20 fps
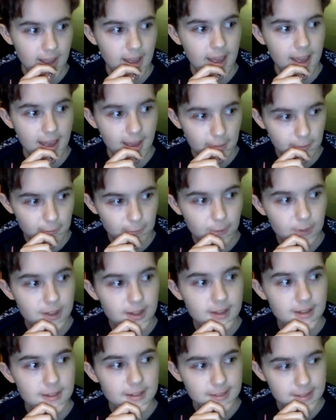Every
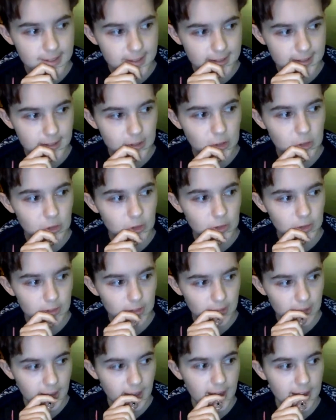single
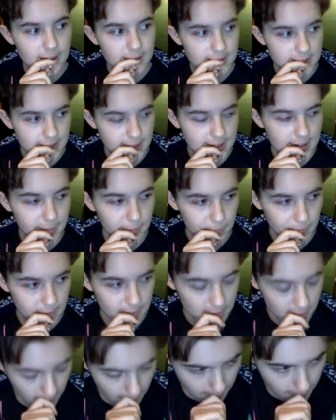goddamn
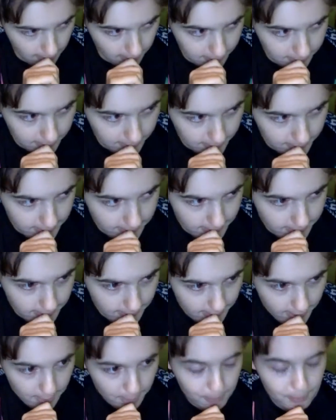song.
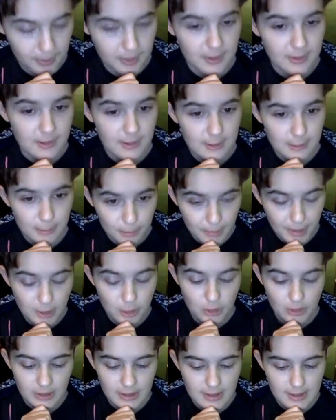But
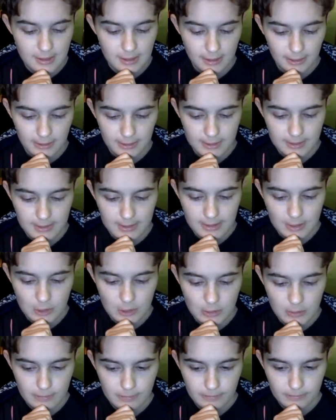especially Thought
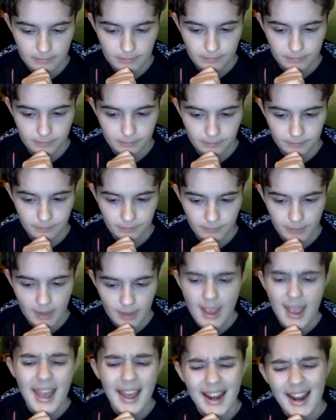Contagion.
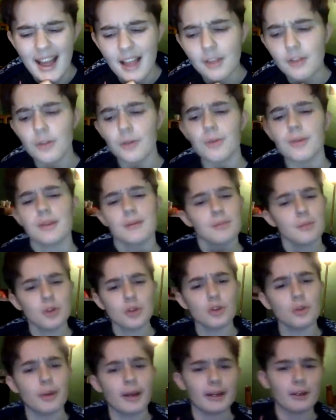And Algorithm
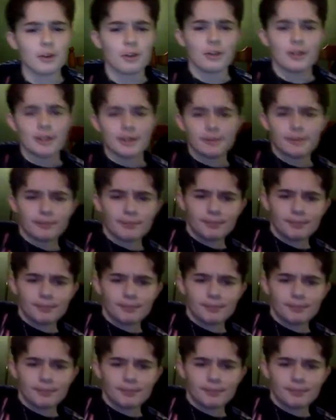too, actually.